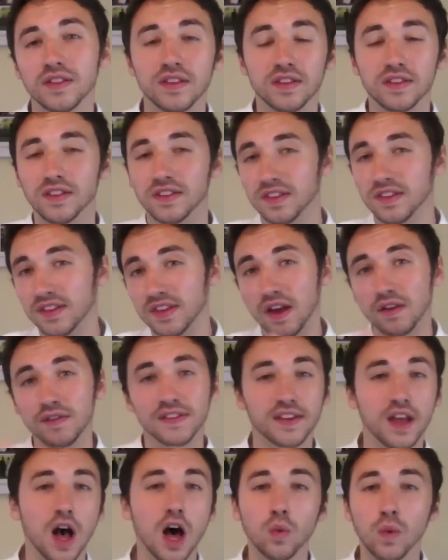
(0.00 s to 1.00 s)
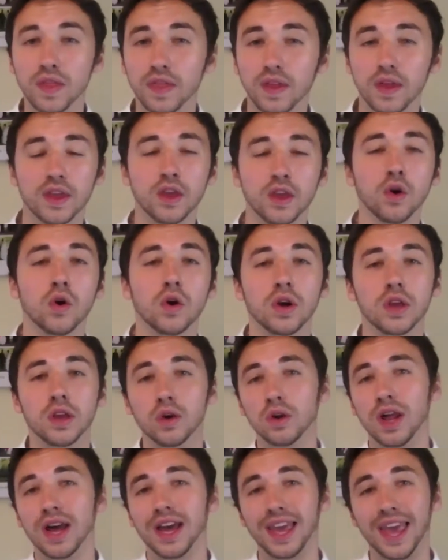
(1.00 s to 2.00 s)
stuff's hard with your
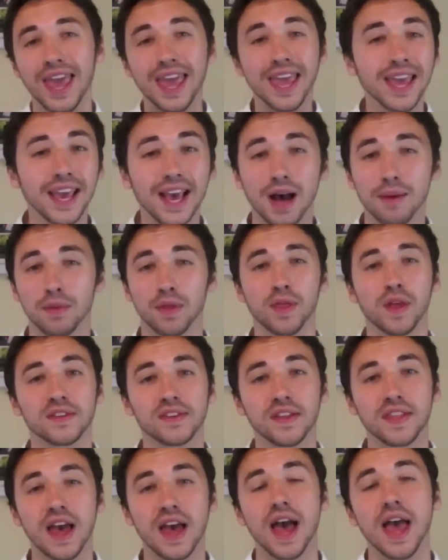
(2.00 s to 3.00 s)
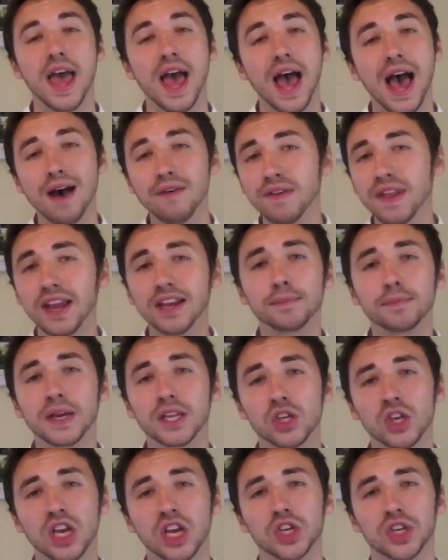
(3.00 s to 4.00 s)
like income and things like that. Have an
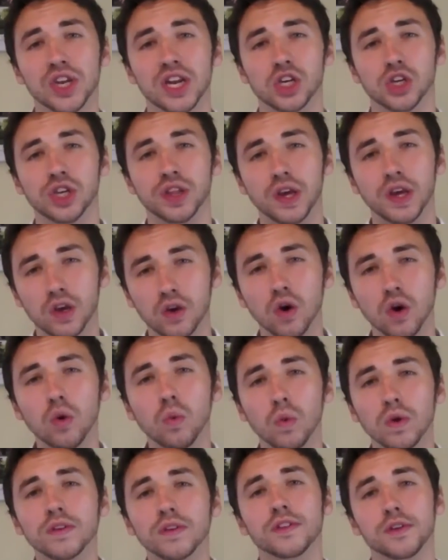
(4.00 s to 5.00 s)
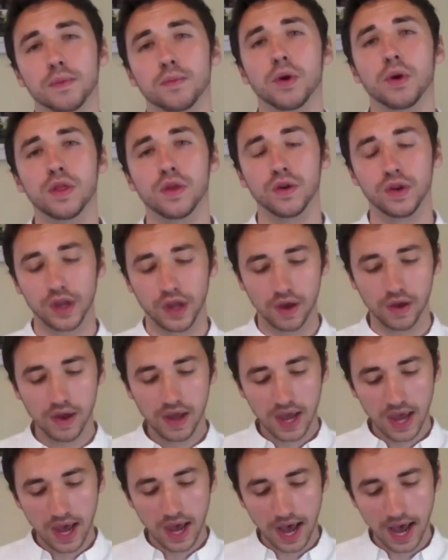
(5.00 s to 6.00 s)
expectation actually that God wants to breathe on you.
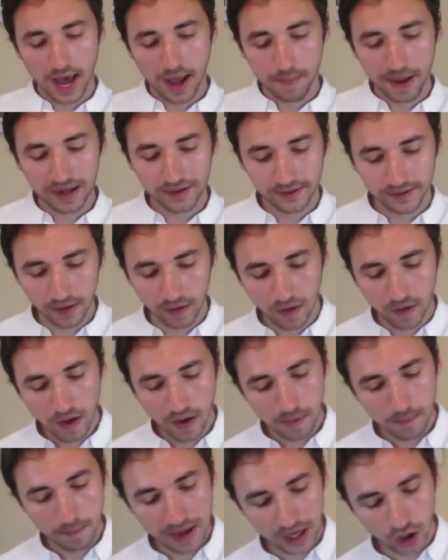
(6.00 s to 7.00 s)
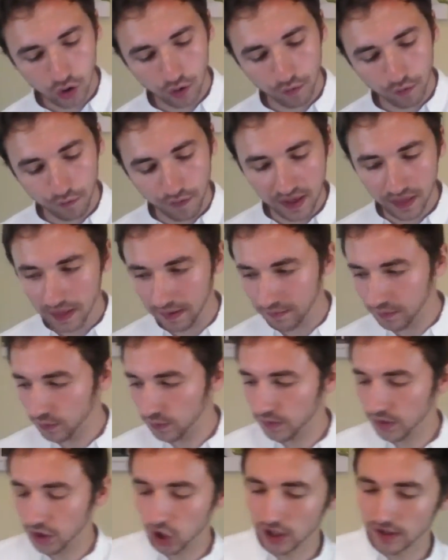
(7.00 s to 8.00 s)
And so match your faith
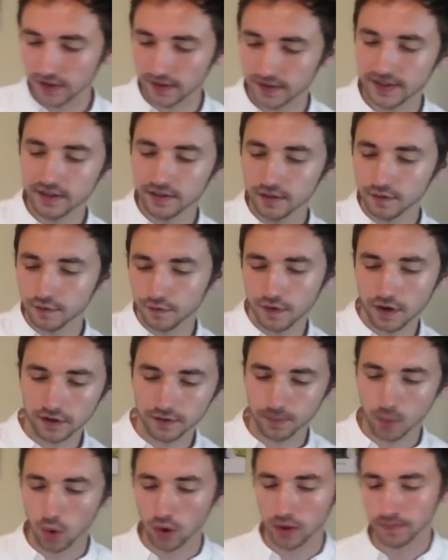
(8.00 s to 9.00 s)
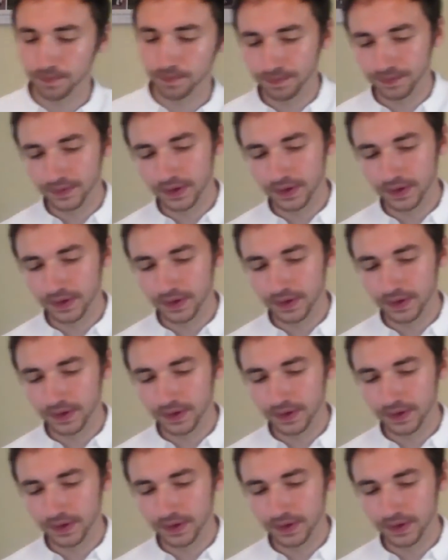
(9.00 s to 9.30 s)
levels with Jesus. That's the first point.